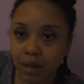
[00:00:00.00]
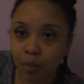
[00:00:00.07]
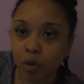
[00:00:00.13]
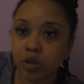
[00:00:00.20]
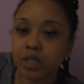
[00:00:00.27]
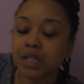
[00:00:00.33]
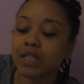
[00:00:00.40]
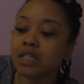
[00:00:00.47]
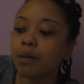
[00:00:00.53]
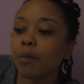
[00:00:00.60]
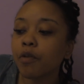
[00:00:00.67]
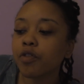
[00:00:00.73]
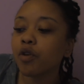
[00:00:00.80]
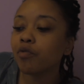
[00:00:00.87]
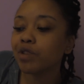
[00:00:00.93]
I'm going to say some
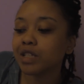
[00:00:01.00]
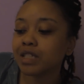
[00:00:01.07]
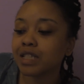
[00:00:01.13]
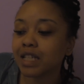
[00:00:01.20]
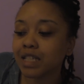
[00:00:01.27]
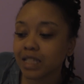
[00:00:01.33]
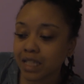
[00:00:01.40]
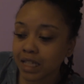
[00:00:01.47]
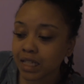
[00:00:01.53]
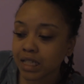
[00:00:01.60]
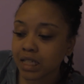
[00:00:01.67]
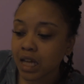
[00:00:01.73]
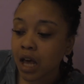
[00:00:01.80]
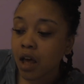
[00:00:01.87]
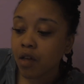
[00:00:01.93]
of the resistance